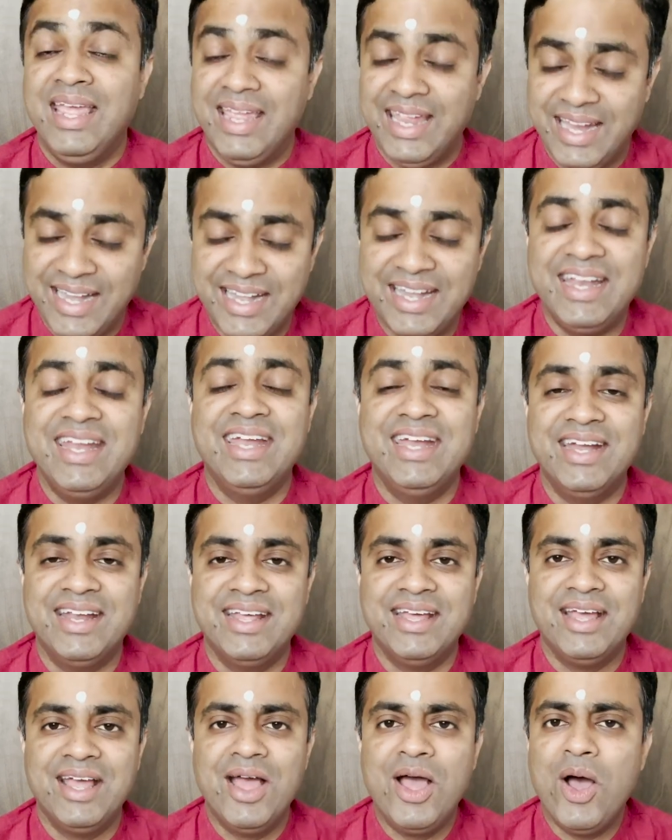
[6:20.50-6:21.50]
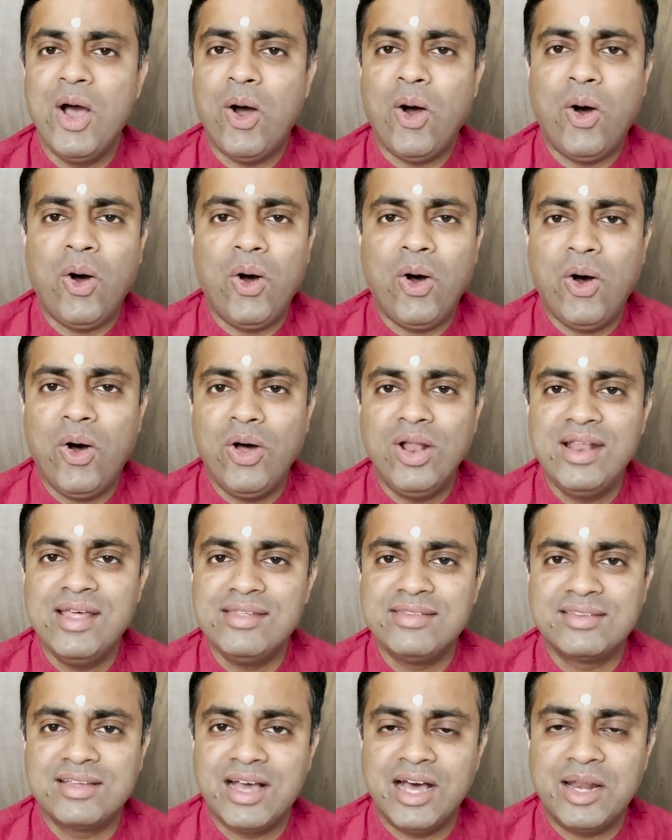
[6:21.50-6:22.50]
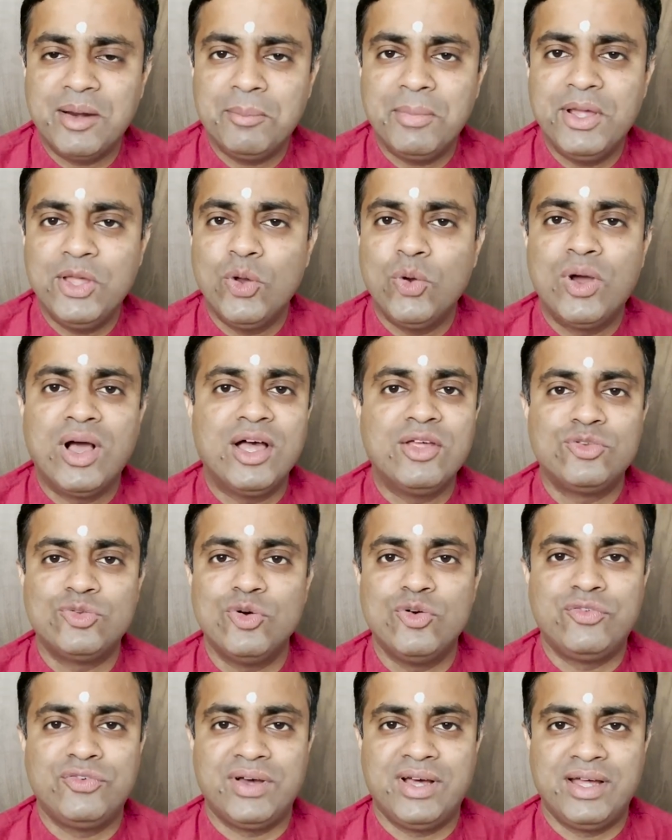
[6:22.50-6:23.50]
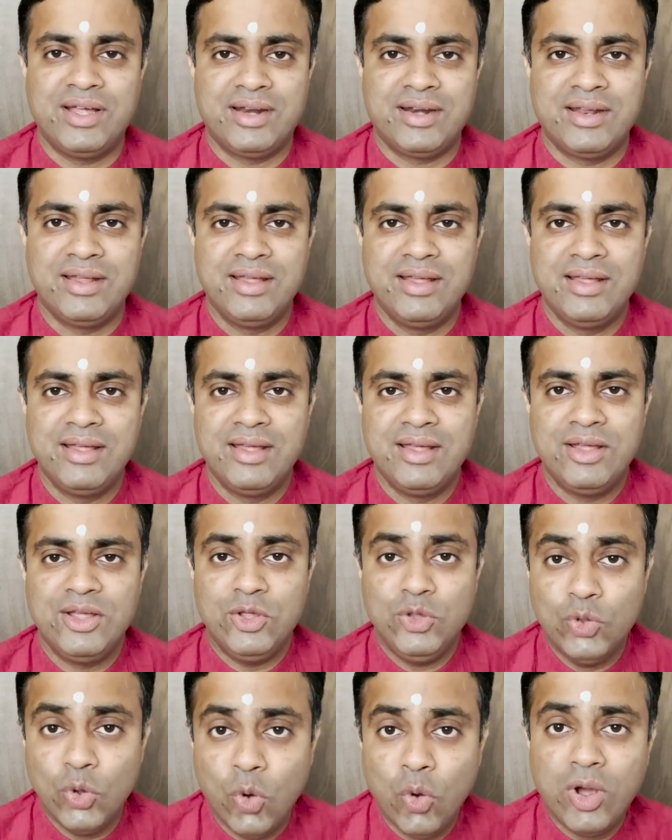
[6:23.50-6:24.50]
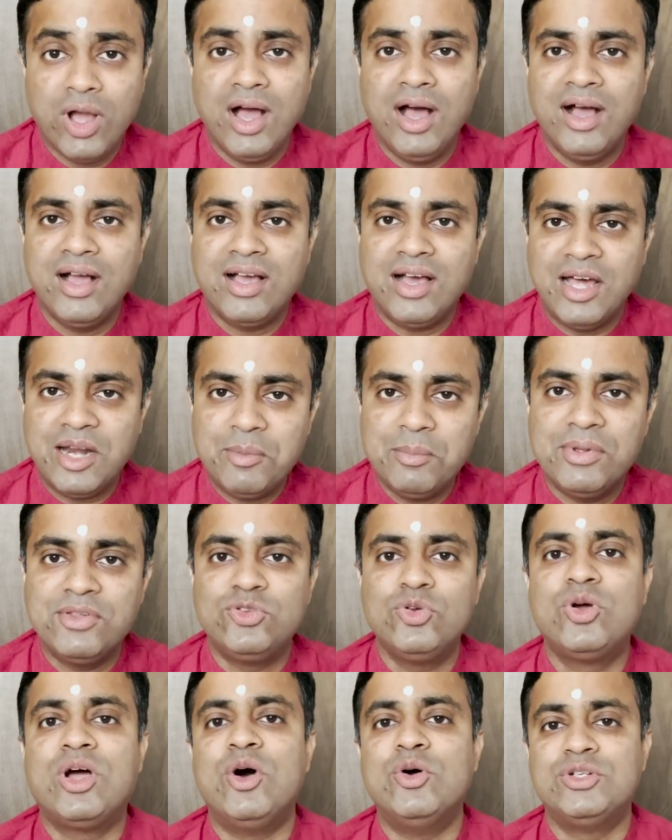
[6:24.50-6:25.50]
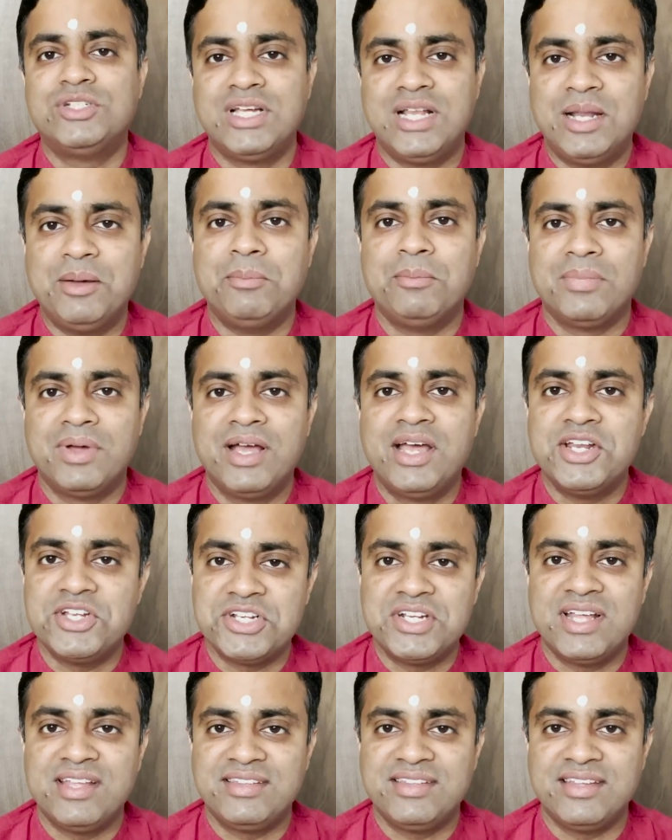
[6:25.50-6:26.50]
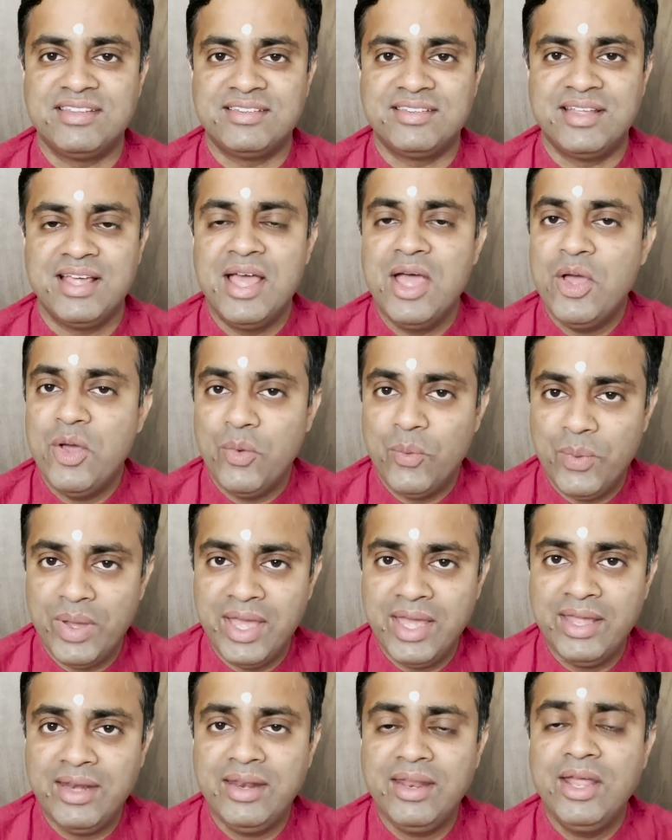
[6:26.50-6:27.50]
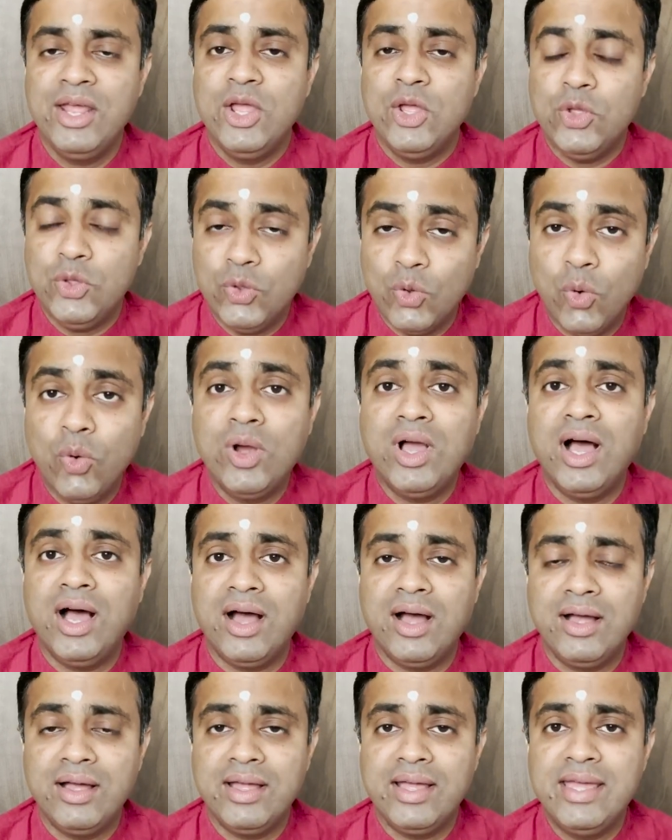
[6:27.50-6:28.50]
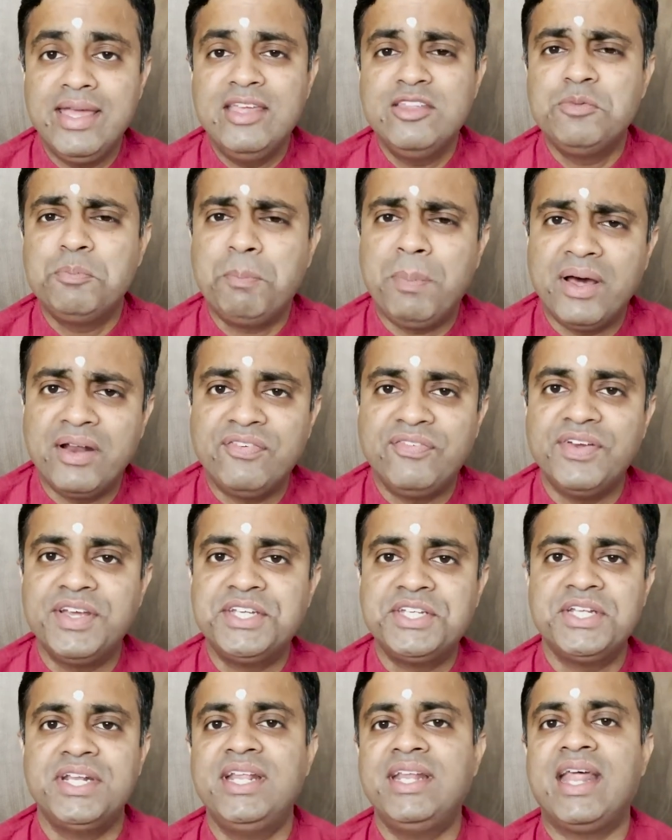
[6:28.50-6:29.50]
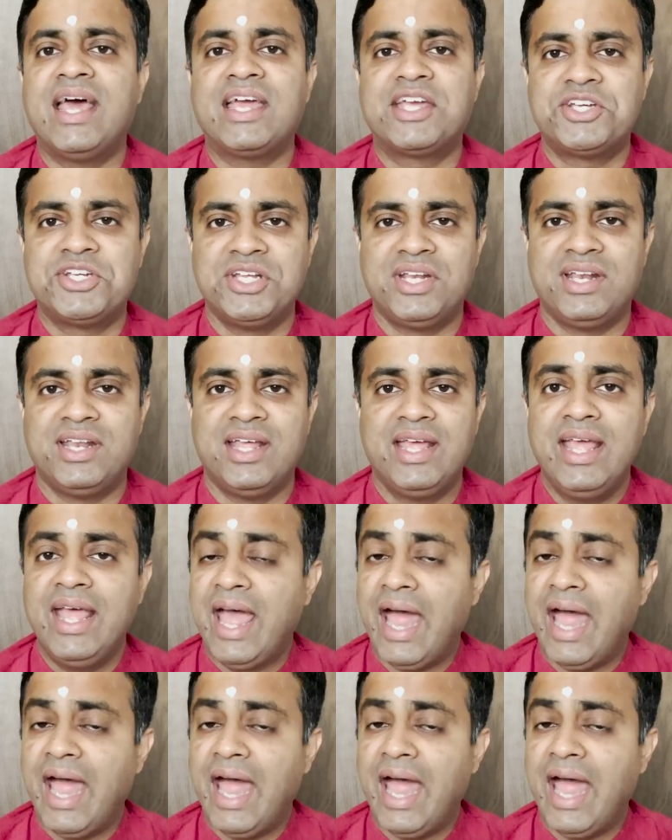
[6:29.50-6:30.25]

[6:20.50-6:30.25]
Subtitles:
Indeed, all his karma yoga so far, yoga karmasu kaushalam, Krishna says, where yoga is perfection in action.